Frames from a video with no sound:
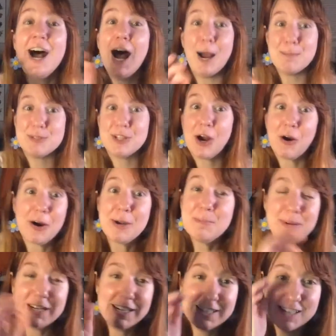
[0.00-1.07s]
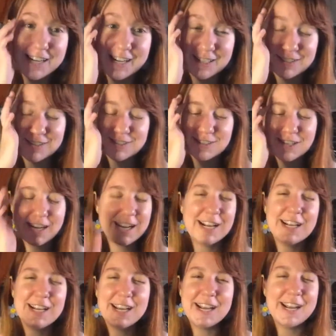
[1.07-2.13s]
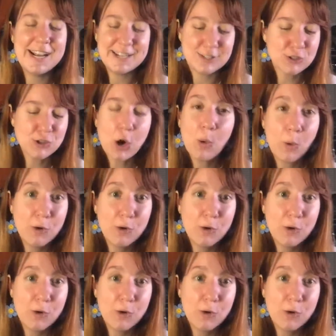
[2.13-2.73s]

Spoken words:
I'm sorry, but it's so